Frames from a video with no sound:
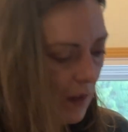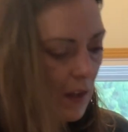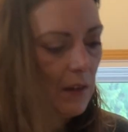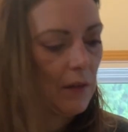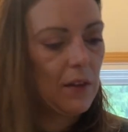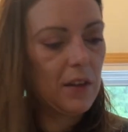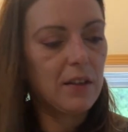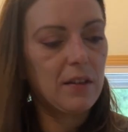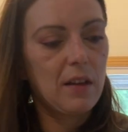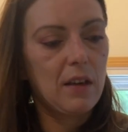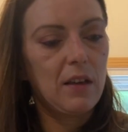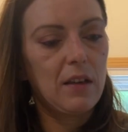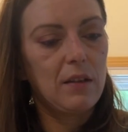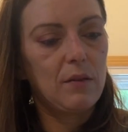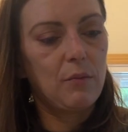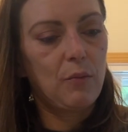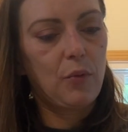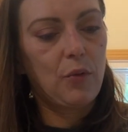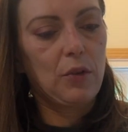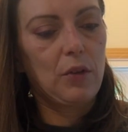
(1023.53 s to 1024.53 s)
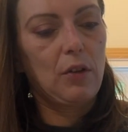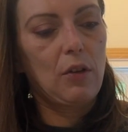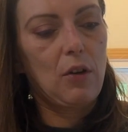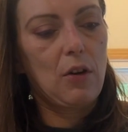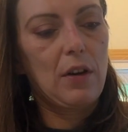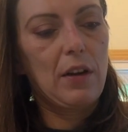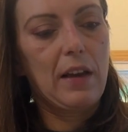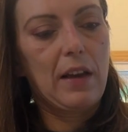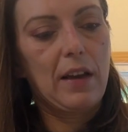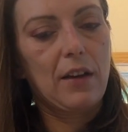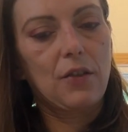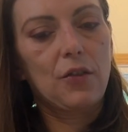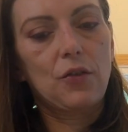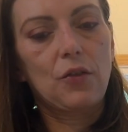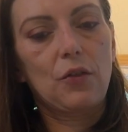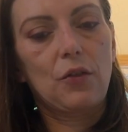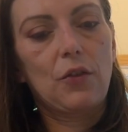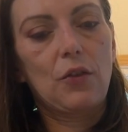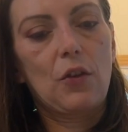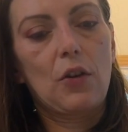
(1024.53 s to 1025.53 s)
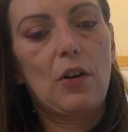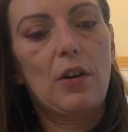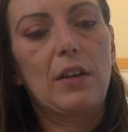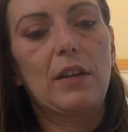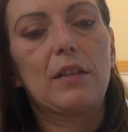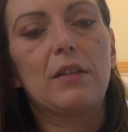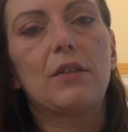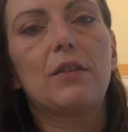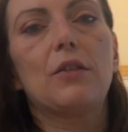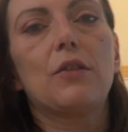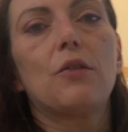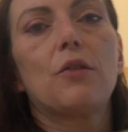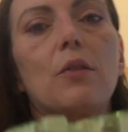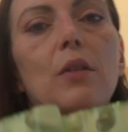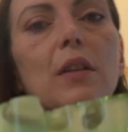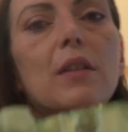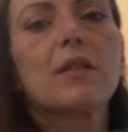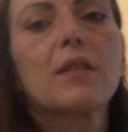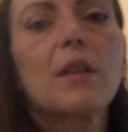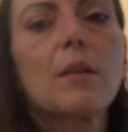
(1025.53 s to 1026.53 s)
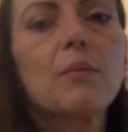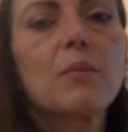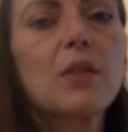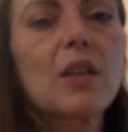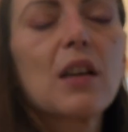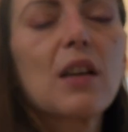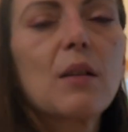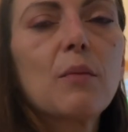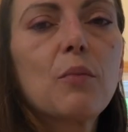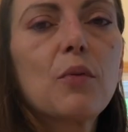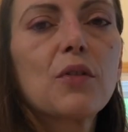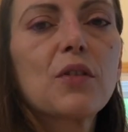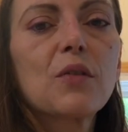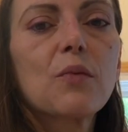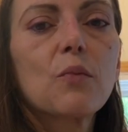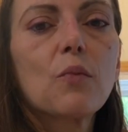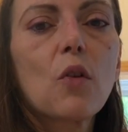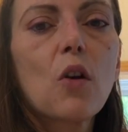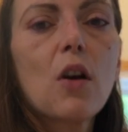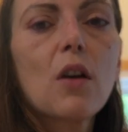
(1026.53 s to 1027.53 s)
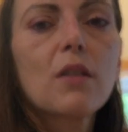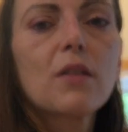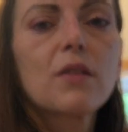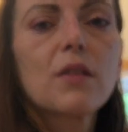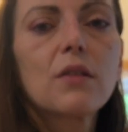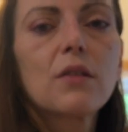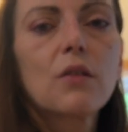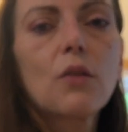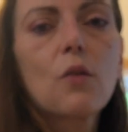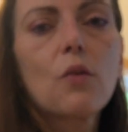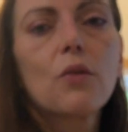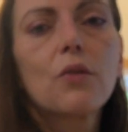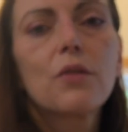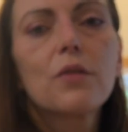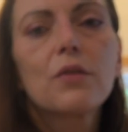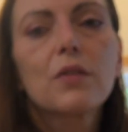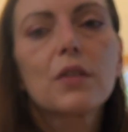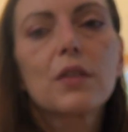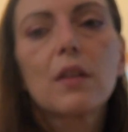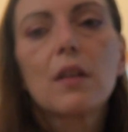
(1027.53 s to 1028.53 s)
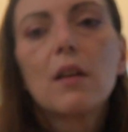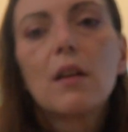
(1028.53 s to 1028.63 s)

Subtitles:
This I didn't put a lot of extra thought into, except I put some rocks on the corners.